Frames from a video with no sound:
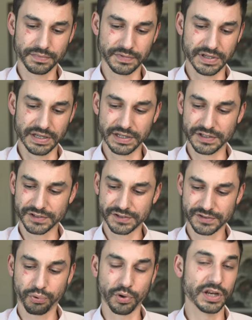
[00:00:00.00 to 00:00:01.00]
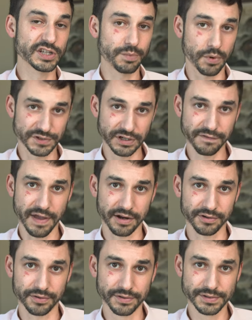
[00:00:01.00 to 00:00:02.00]
these predisposing
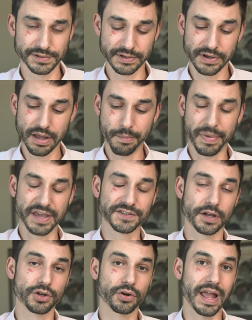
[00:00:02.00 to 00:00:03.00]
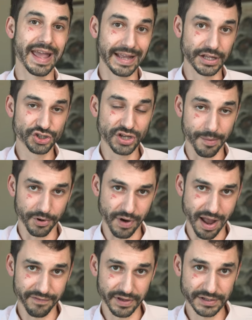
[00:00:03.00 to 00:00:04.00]
factors, based on your age
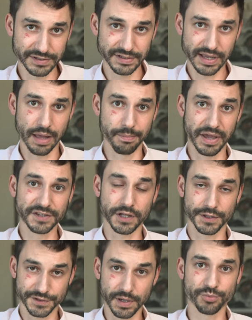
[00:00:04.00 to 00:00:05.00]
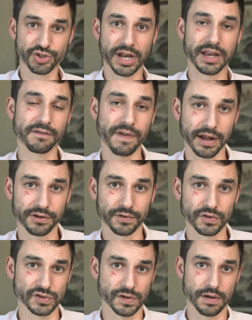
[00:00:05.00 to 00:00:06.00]
demographics, and based on some genetic
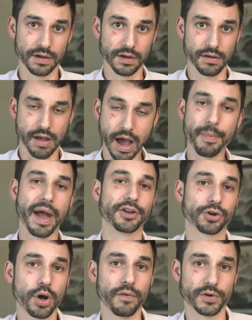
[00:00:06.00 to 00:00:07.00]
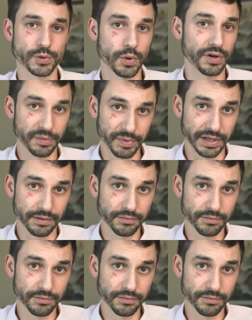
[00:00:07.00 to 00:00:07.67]
factors, how bad your COVID is going to be.